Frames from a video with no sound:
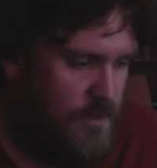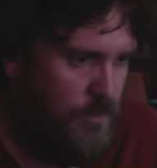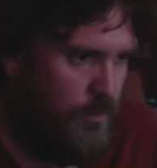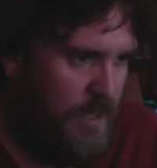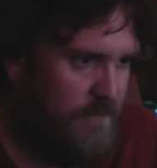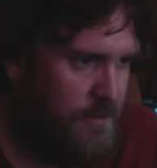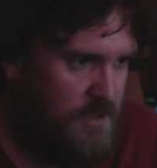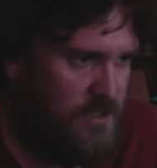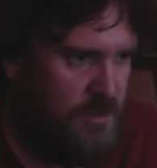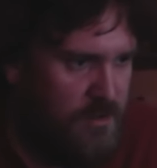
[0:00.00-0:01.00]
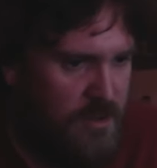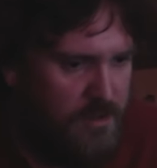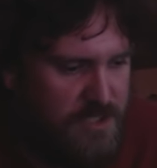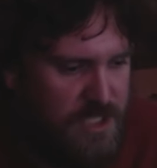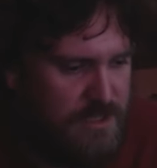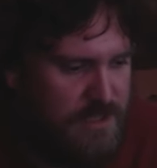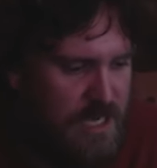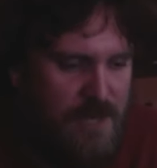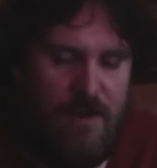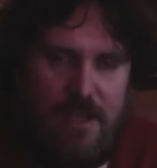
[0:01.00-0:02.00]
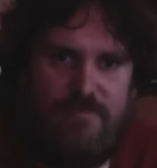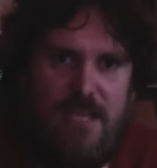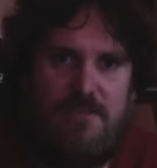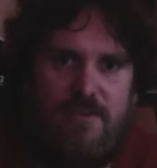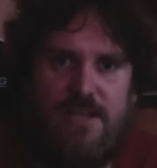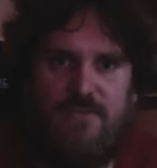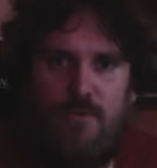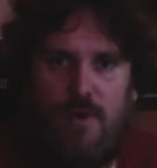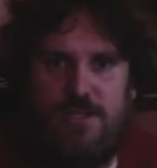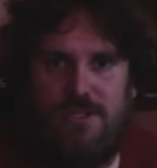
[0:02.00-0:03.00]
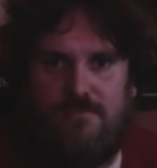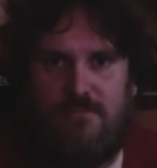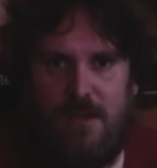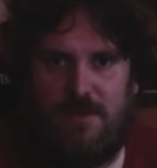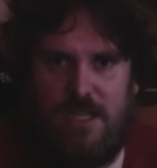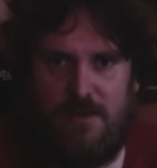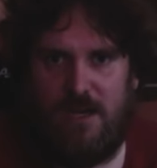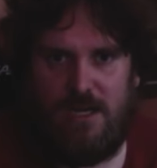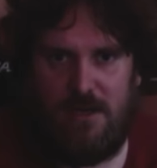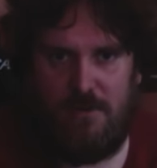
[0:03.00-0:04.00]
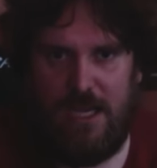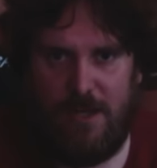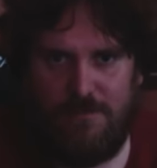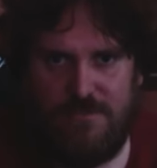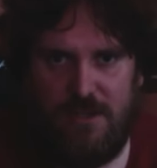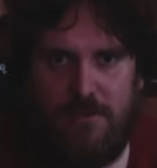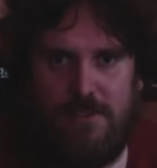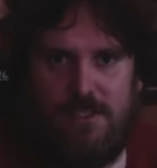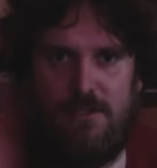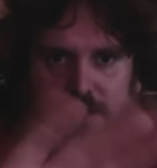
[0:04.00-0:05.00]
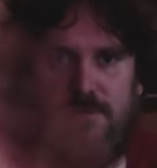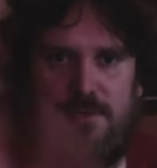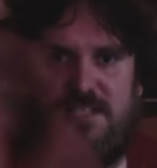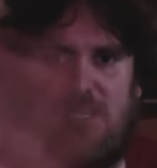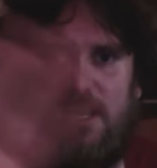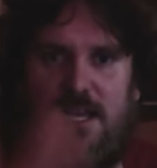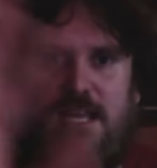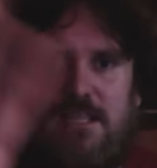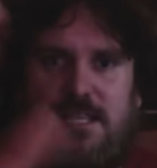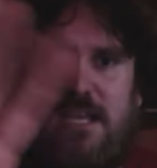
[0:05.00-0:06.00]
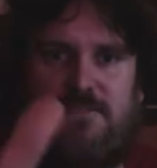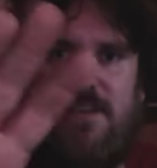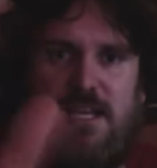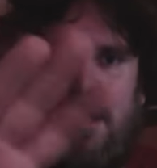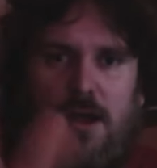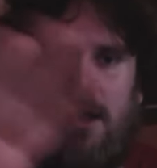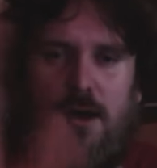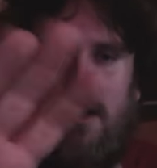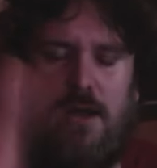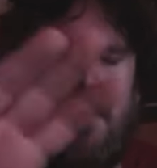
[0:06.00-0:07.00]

Whatever. You know the gist. Anyway, thank you guys for watching. I'm gonna get ready to go camp. So we'll see you in the next video.